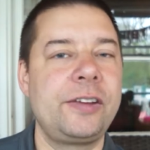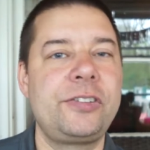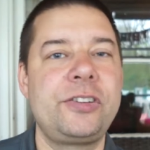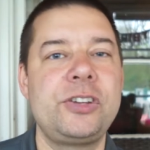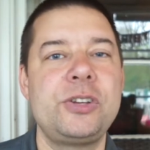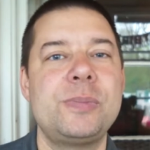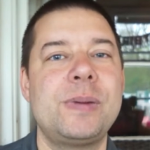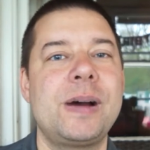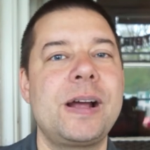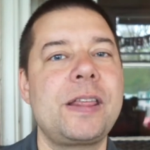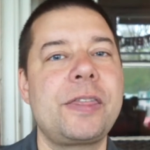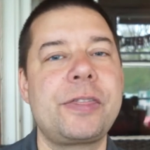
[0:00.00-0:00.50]
So
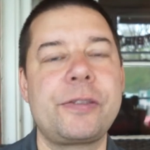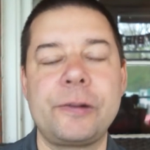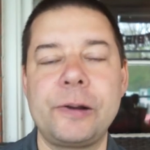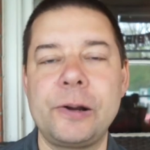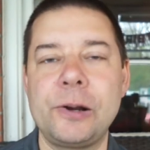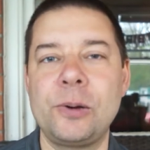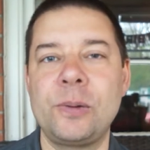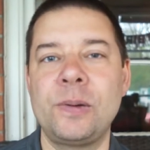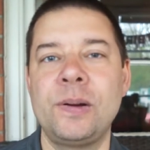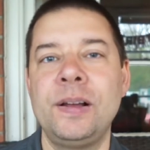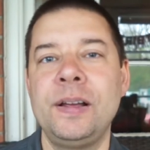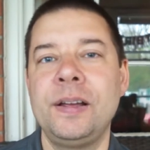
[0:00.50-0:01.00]
you might
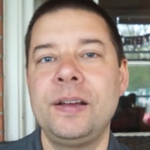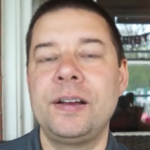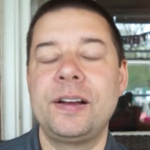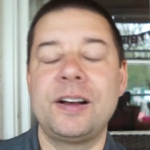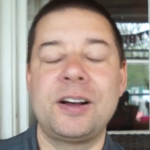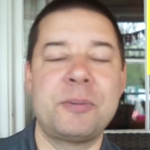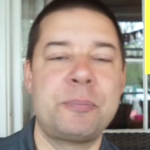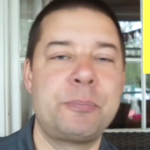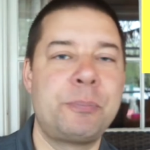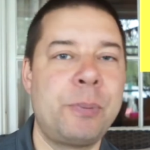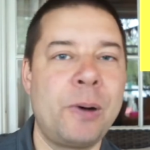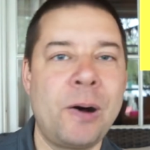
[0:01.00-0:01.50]
throw
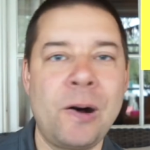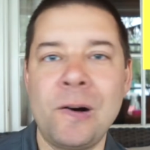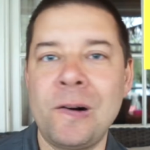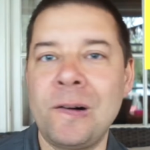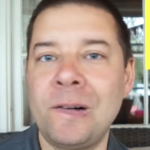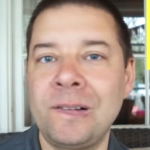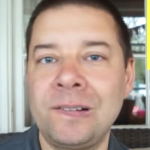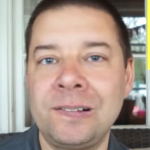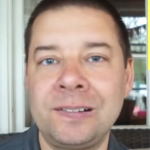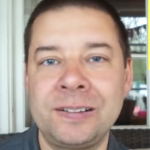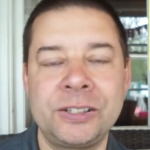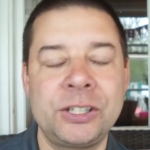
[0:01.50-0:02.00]
a
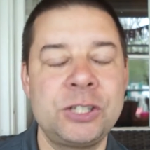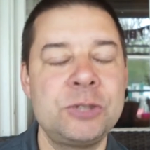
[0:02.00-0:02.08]
ball.